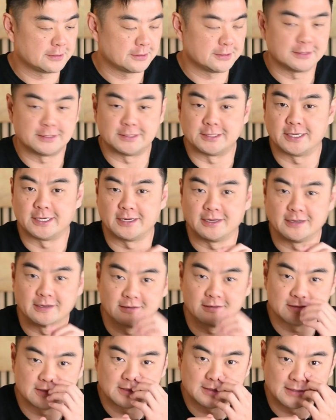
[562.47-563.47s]
Alright, and
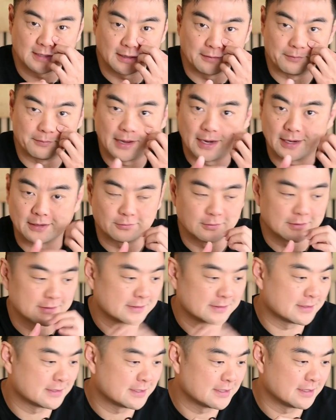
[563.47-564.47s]
I'll just cut back
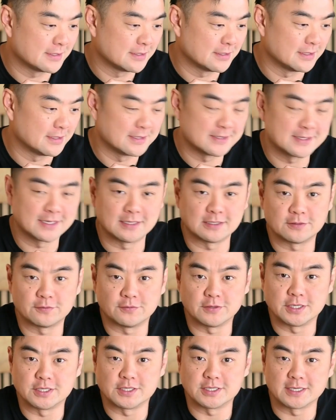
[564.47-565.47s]
once this has
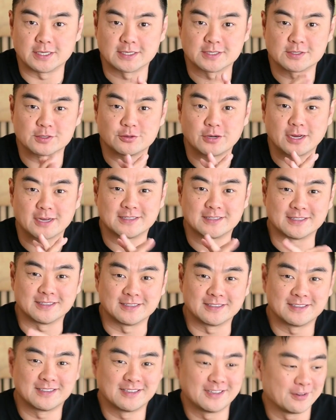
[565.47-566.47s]
finished
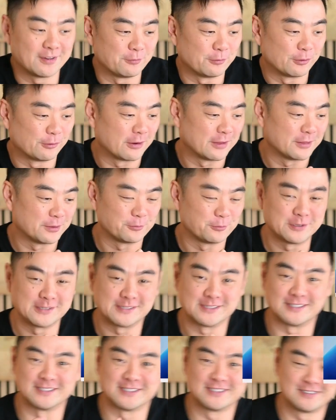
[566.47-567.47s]
extracting and we'll run the
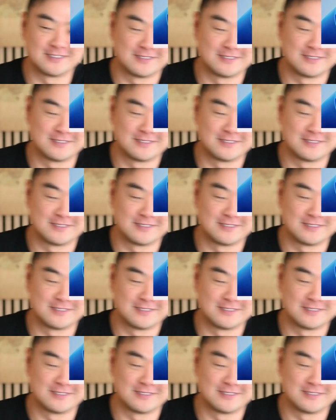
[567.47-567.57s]
wizard.